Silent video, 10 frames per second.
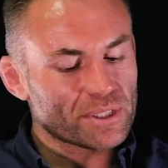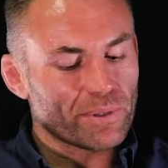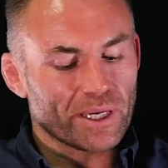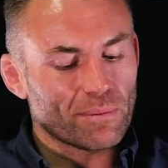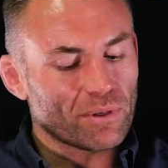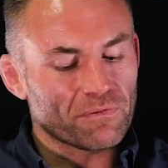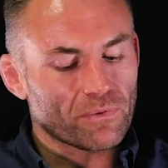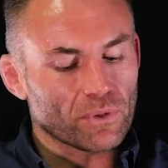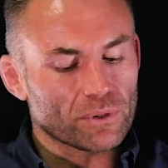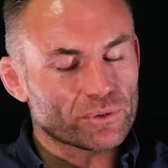paid about
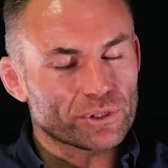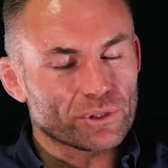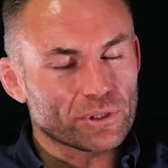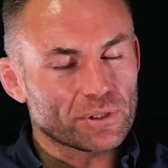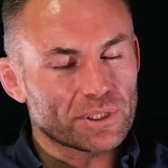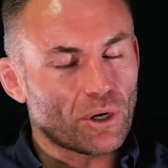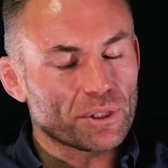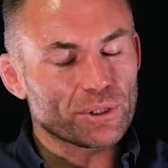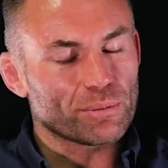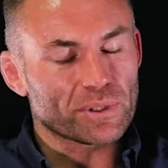€400 in
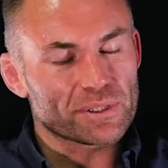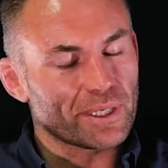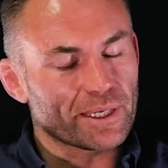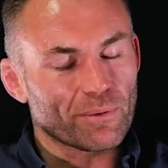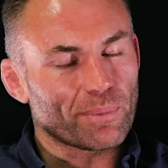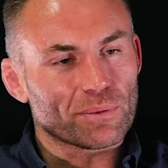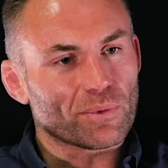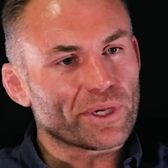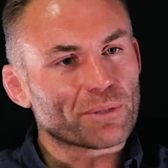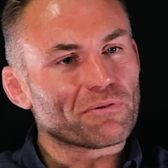audiobooks like about a
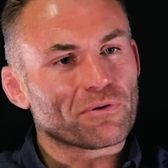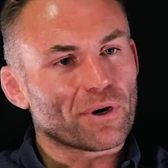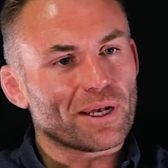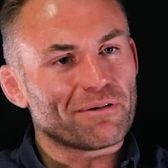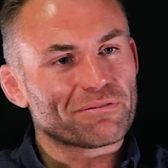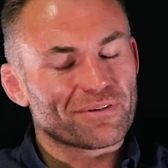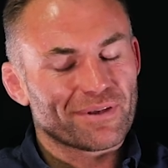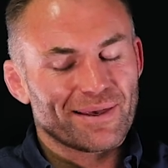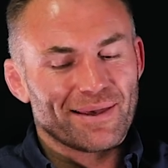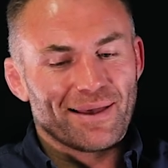week before I left.
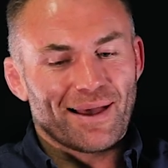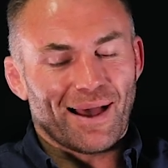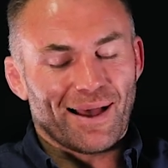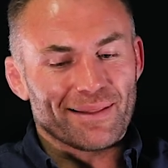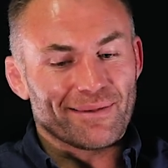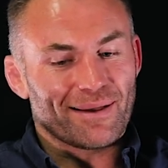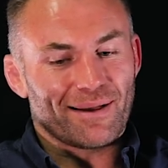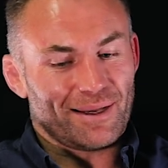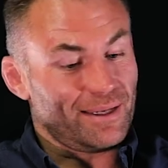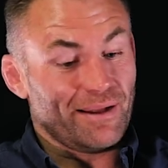And
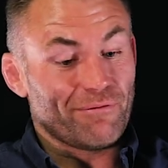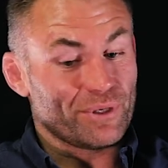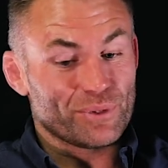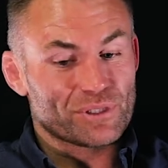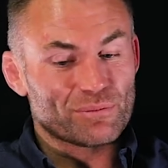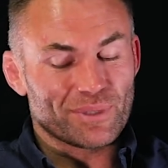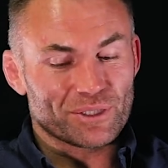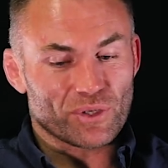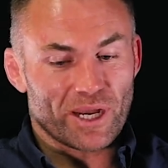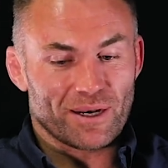I had never used them in my
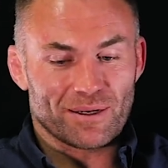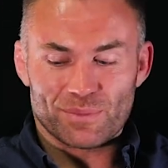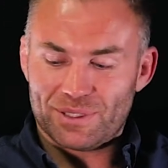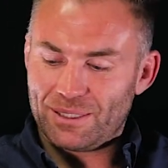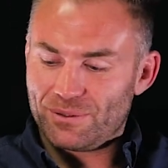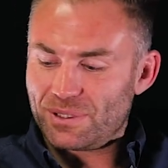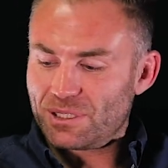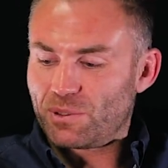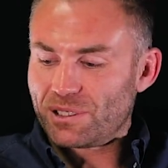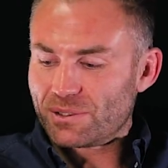training, and there's a
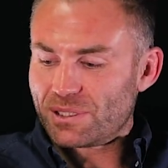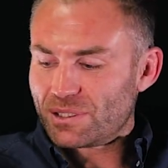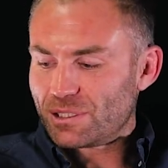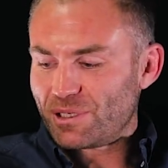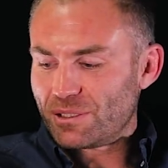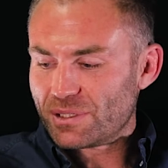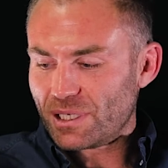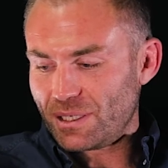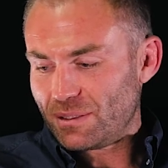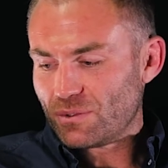speaker system either
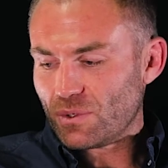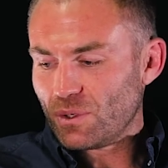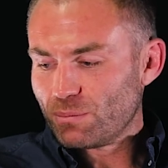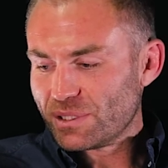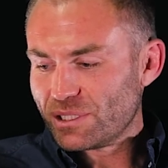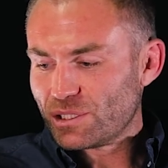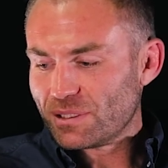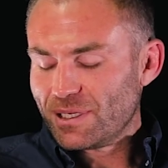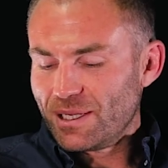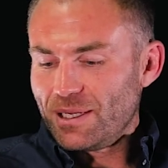side of the rowing
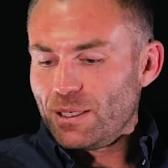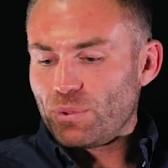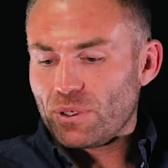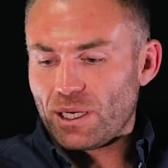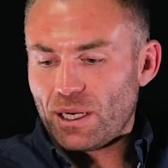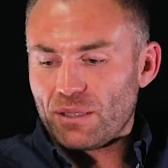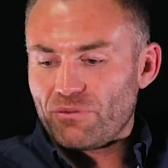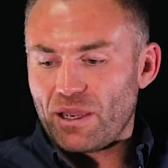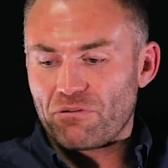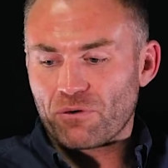position. But on
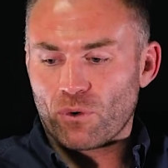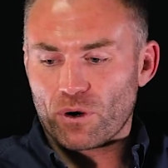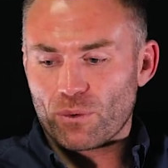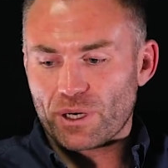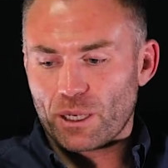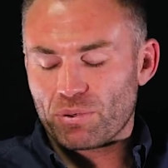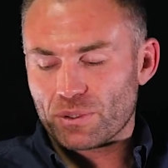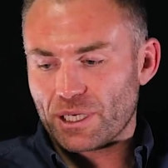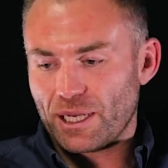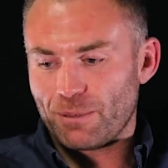day four, when I
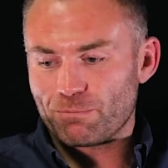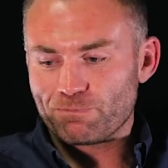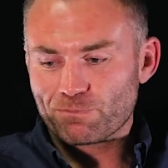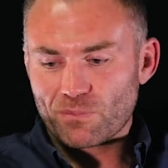put my